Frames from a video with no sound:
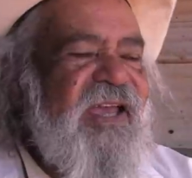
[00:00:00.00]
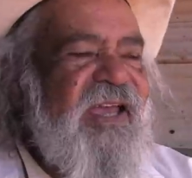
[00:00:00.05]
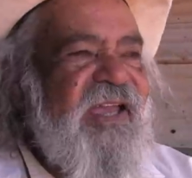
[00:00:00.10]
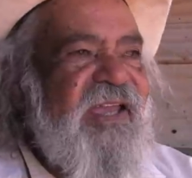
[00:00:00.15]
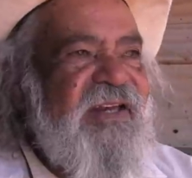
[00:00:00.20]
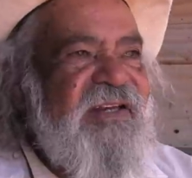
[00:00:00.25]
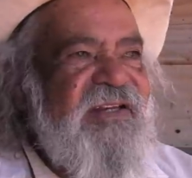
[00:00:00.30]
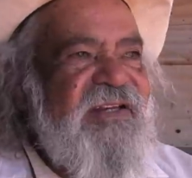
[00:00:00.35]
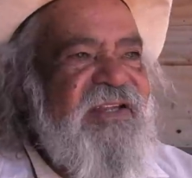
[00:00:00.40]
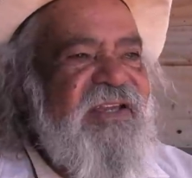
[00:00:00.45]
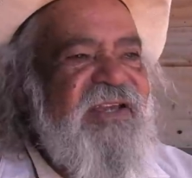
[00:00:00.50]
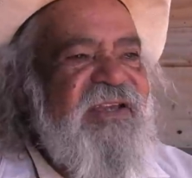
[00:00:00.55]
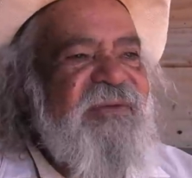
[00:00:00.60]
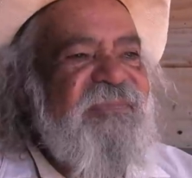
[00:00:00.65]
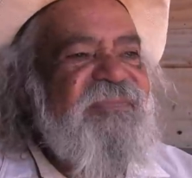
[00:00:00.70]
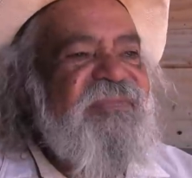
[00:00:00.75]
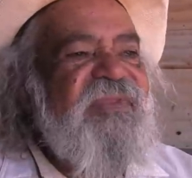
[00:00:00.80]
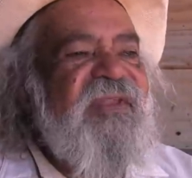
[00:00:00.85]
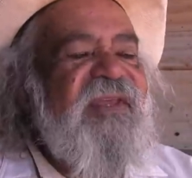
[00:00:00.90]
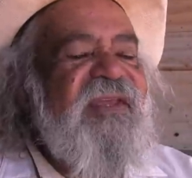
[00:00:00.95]
And
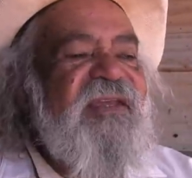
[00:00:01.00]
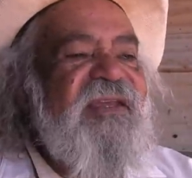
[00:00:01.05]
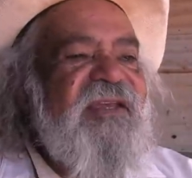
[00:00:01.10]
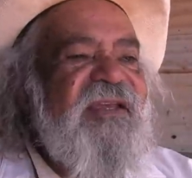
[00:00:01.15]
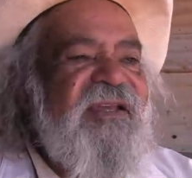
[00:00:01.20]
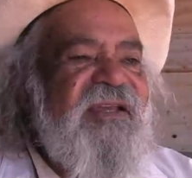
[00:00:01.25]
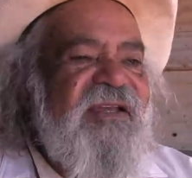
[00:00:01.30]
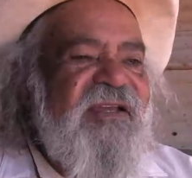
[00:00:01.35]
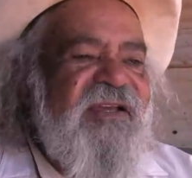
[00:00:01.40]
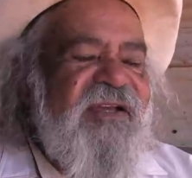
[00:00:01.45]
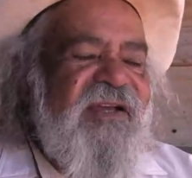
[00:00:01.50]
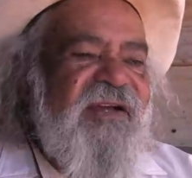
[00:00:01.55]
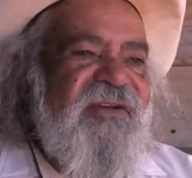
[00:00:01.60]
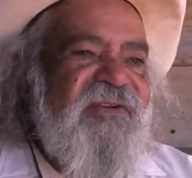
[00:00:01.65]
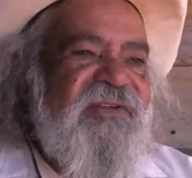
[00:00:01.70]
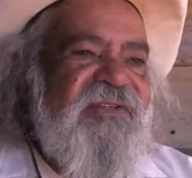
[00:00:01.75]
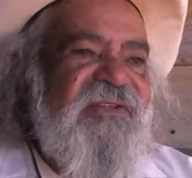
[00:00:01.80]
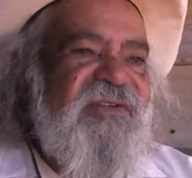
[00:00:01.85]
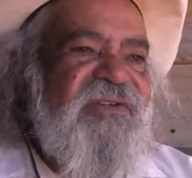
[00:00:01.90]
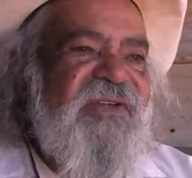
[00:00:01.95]
I
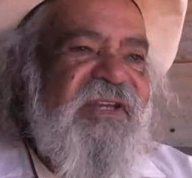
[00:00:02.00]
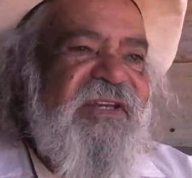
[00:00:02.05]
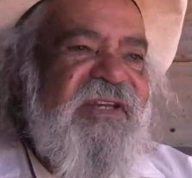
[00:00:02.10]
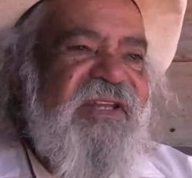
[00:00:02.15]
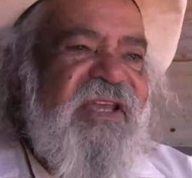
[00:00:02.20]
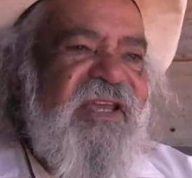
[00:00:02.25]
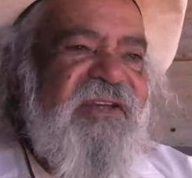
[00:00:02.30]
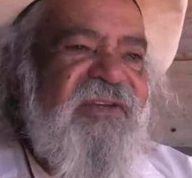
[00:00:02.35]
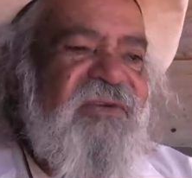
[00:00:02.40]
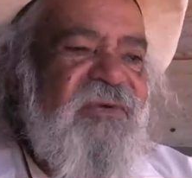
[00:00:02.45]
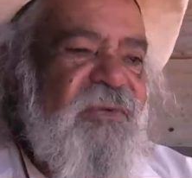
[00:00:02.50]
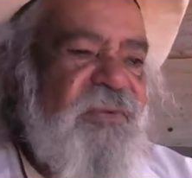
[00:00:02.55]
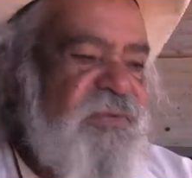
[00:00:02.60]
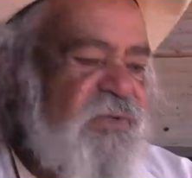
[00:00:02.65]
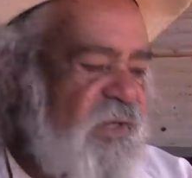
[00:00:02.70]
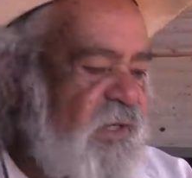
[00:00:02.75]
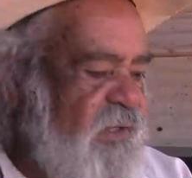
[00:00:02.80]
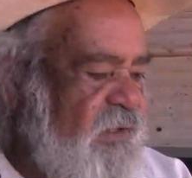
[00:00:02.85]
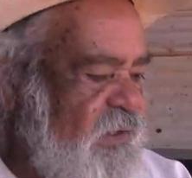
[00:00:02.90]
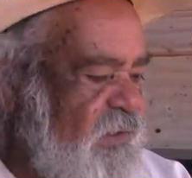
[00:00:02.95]
was looking down, and all of a
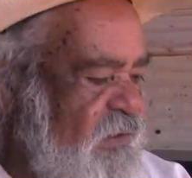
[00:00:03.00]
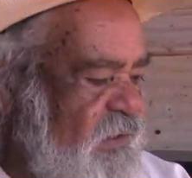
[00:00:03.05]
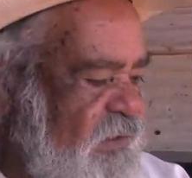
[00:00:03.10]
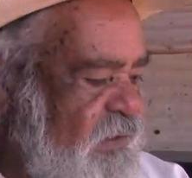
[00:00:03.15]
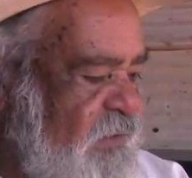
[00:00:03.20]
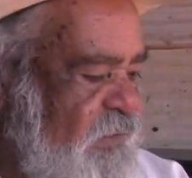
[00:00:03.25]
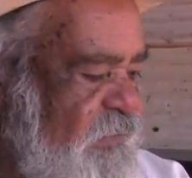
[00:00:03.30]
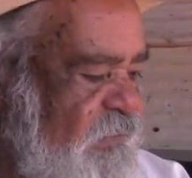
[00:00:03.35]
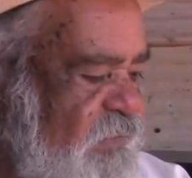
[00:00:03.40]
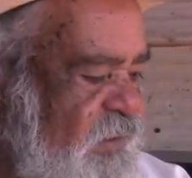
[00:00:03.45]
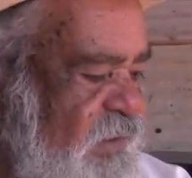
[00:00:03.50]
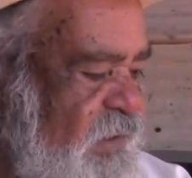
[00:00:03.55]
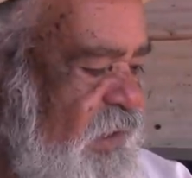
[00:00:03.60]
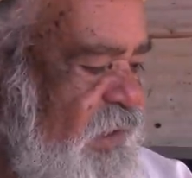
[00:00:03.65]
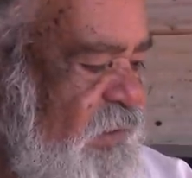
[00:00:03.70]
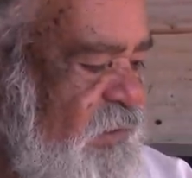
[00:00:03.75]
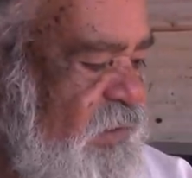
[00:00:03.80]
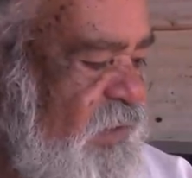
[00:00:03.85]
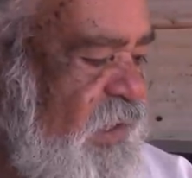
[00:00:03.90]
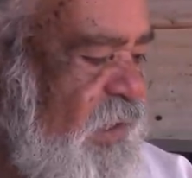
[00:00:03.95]
sudden,
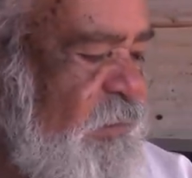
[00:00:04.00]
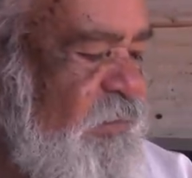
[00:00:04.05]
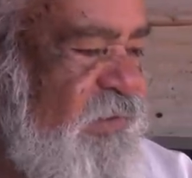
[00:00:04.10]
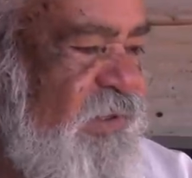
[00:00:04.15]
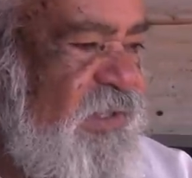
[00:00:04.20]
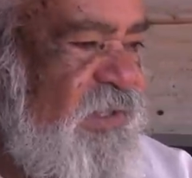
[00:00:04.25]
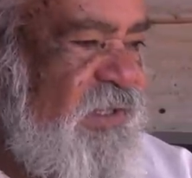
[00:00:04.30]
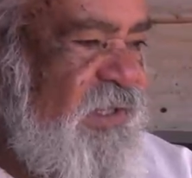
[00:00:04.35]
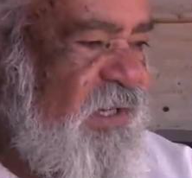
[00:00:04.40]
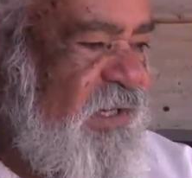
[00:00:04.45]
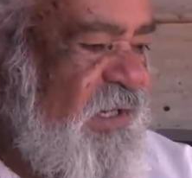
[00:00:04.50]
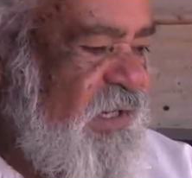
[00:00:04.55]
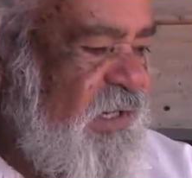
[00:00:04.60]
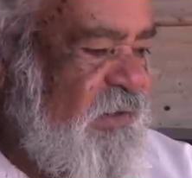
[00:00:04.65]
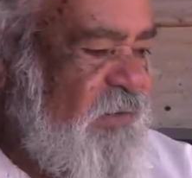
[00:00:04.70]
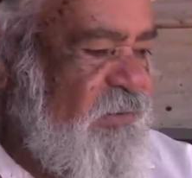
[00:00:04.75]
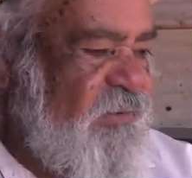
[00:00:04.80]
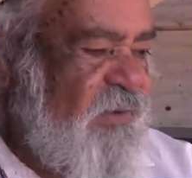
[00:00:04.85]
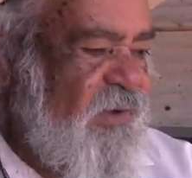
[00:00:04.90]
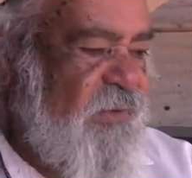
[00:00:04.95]
there's an empty
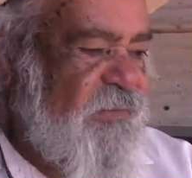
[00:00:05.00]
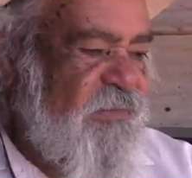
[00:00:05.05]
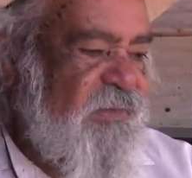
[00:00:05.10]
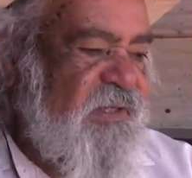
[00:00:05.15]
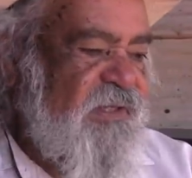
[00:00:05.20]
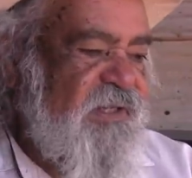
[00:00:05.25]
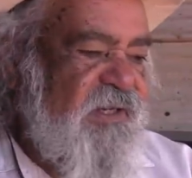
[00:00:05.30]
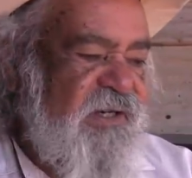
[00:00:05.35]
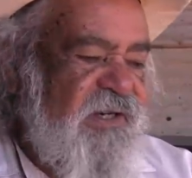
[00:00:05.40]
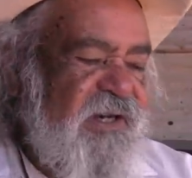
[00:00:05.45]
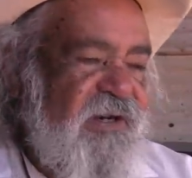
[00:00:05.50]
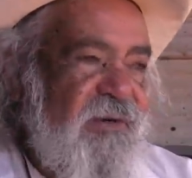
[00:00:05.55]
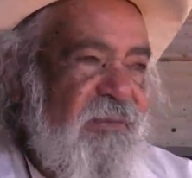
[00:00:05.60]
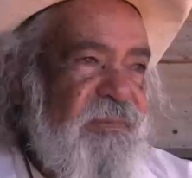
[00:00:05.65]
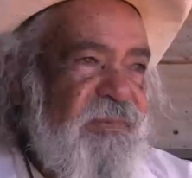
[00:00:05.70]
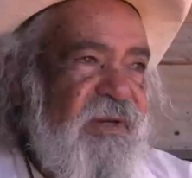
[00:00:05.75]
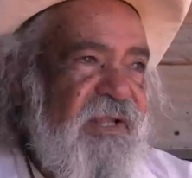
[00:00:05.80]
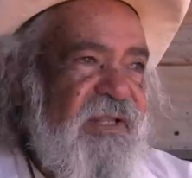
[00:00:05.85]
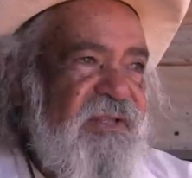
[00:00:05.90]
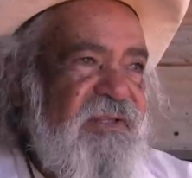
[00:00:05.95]
chair right in that
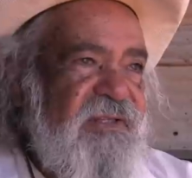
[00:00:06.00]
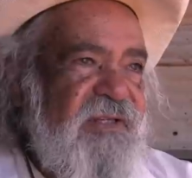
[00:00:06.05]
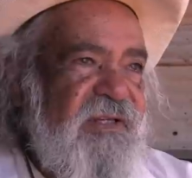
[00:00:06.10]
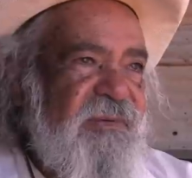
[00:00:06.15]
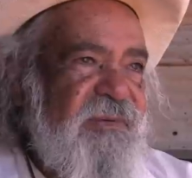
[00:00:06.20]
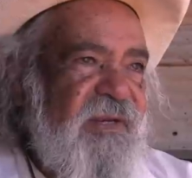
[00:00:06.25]
airplane.